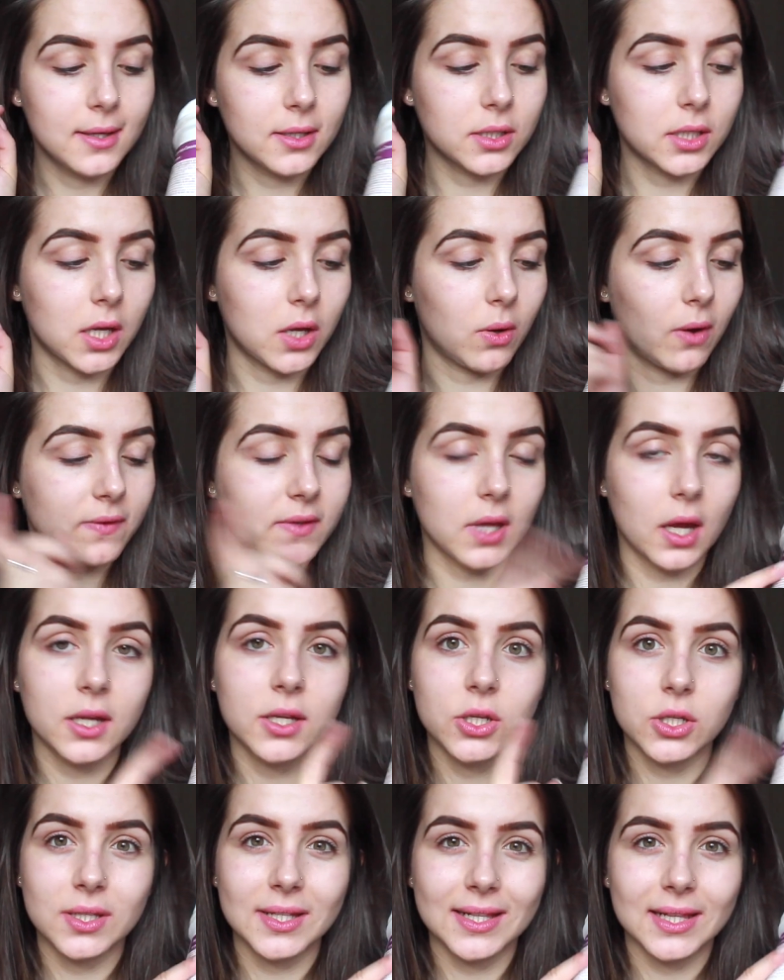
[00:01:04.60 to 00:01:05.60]
So I've
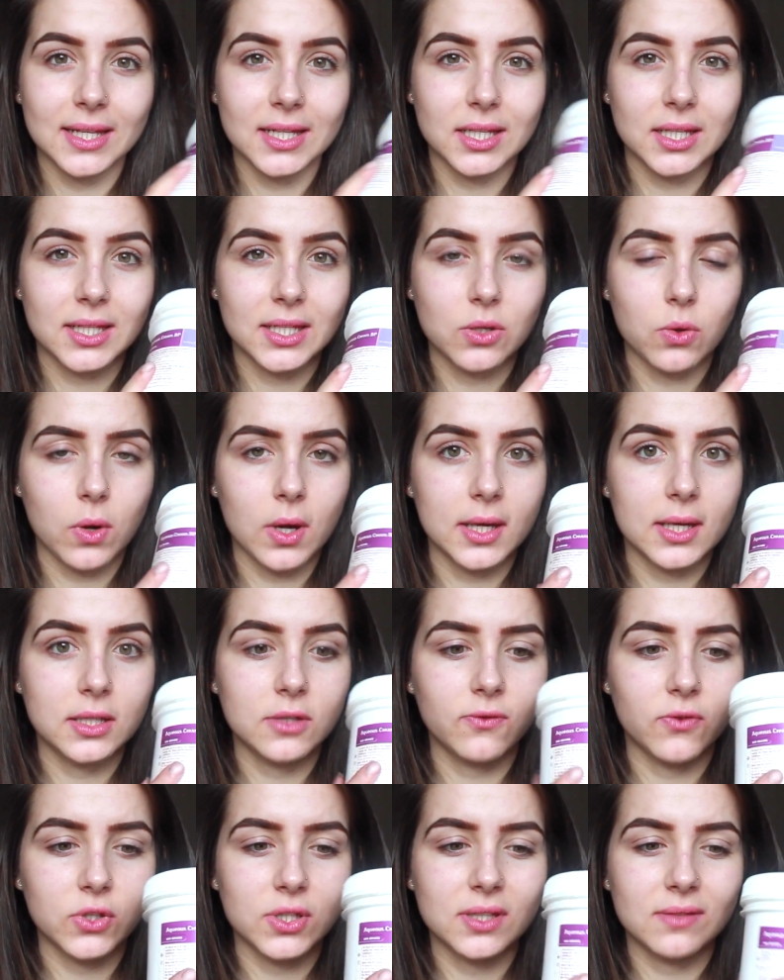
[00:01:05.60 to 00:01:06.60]
started using this because
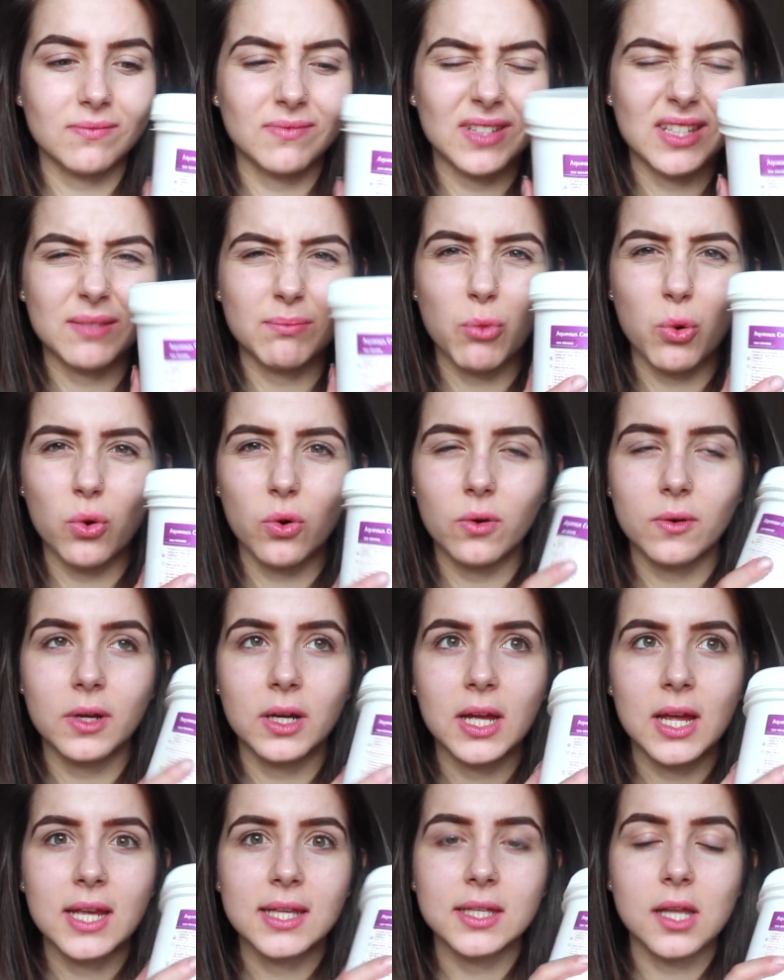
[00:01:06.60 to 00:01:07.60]
it's
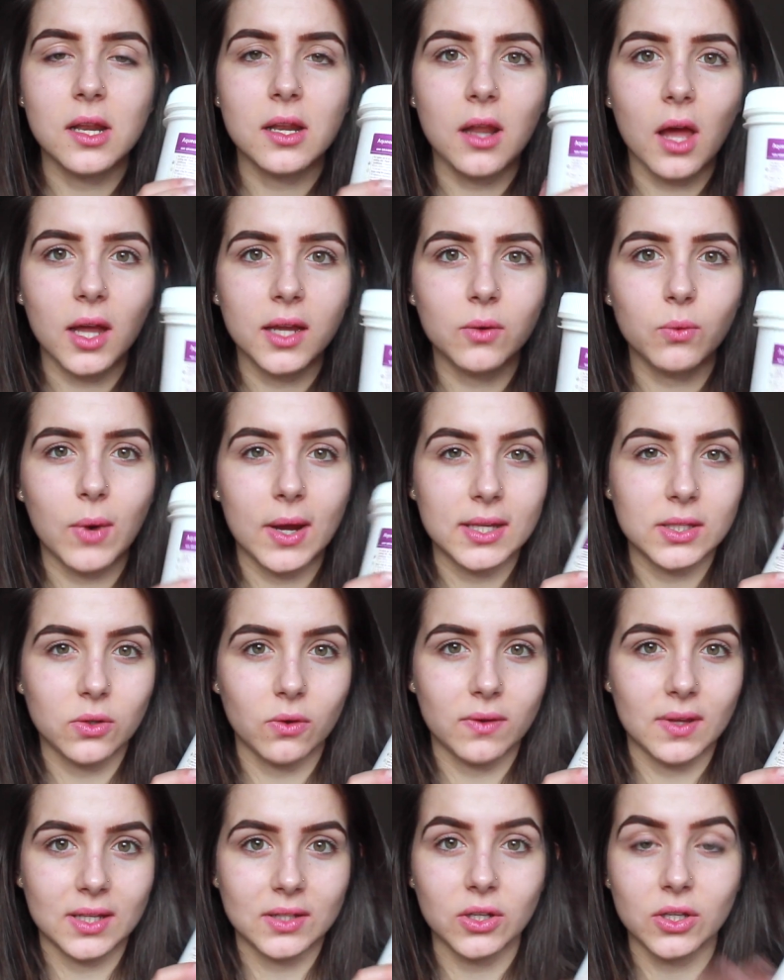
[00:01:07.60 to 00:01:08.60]
a lightweight
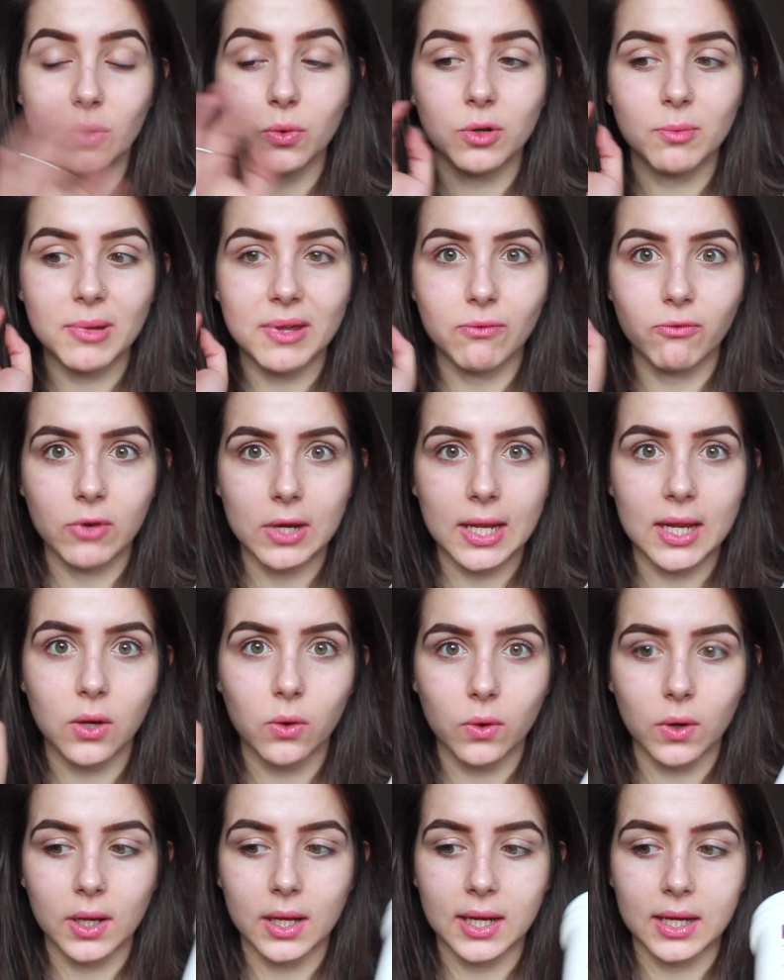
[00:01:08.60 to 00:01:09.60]
sort of thing, so I don't want to be really
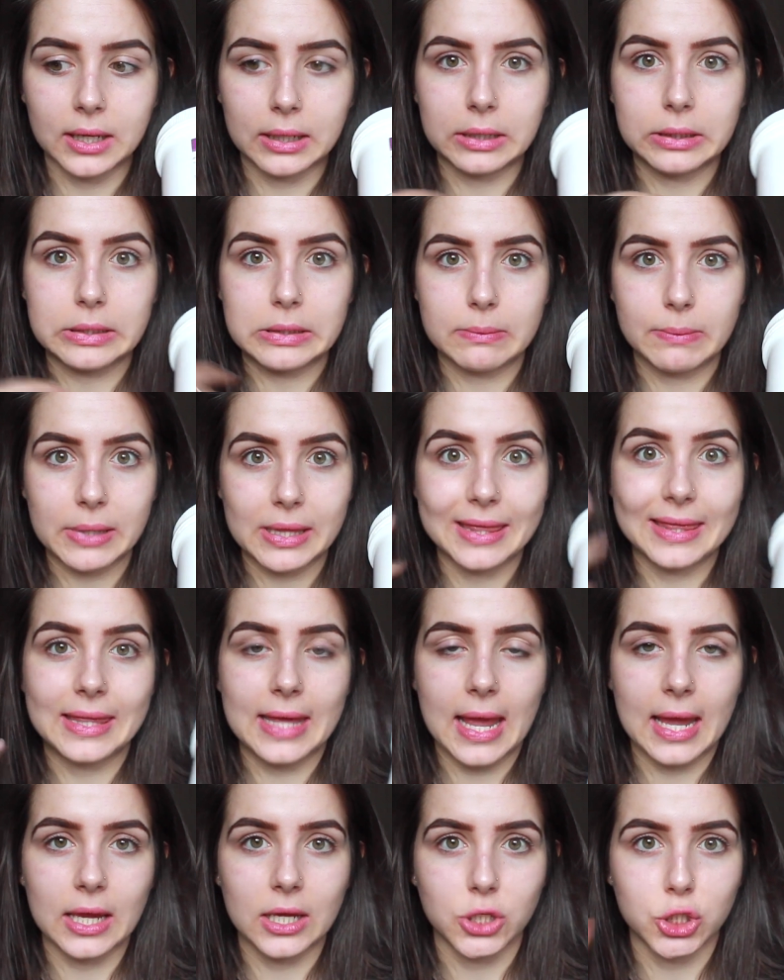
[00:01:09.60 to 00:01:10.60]
oily and it to be
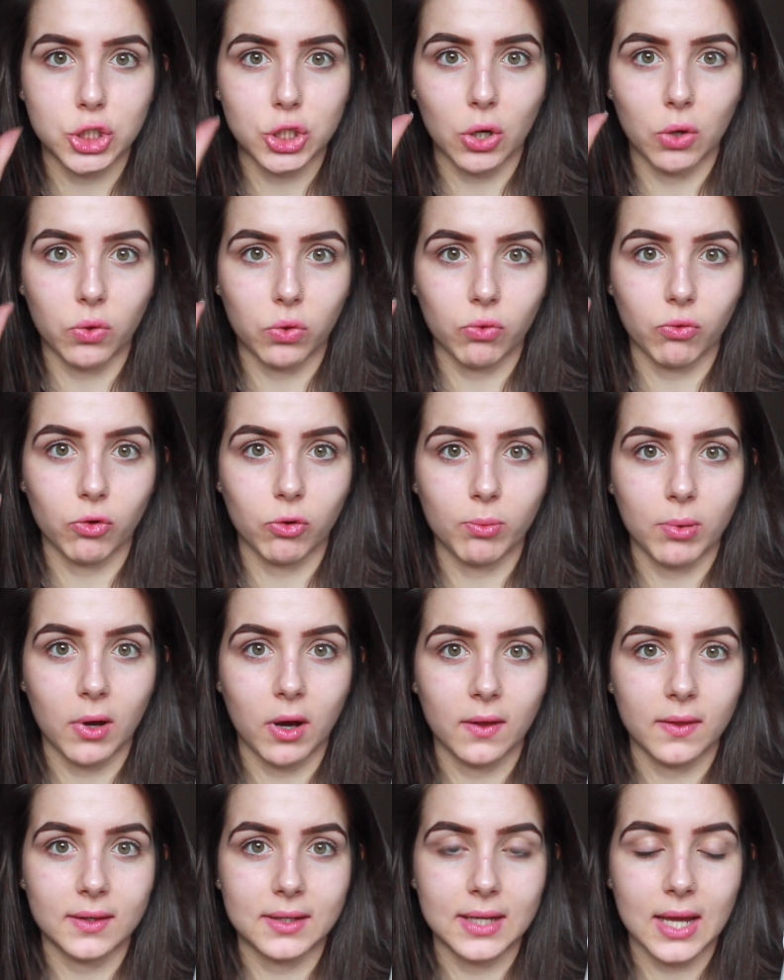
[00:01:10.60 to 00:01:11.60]
thick and show through
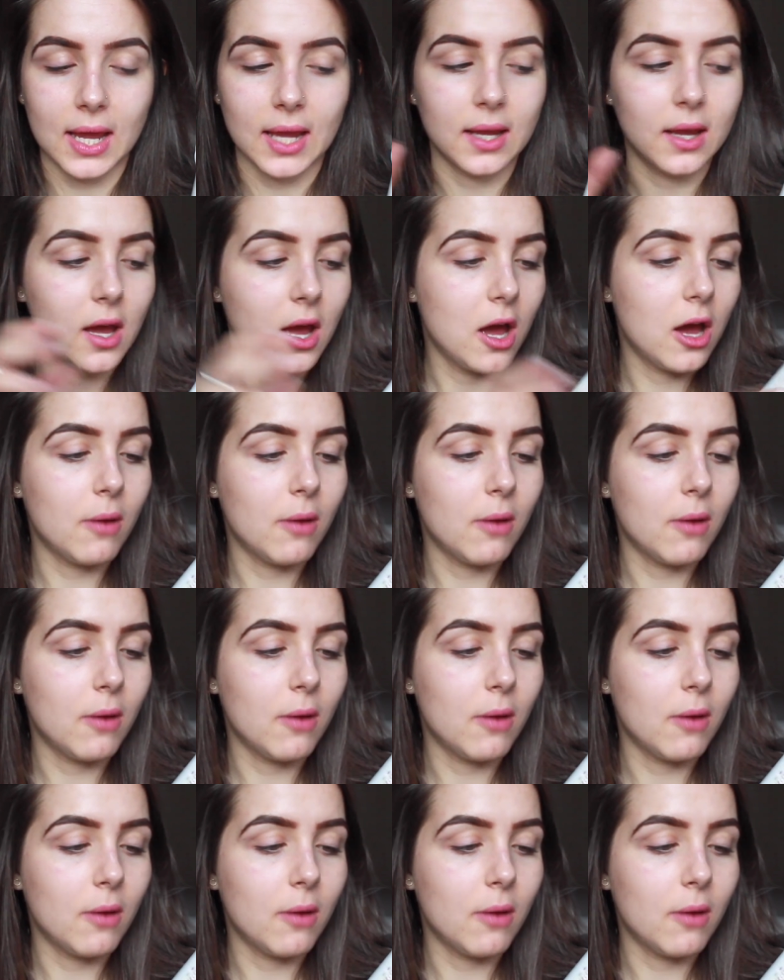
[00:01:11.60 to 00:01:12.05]
part of the day.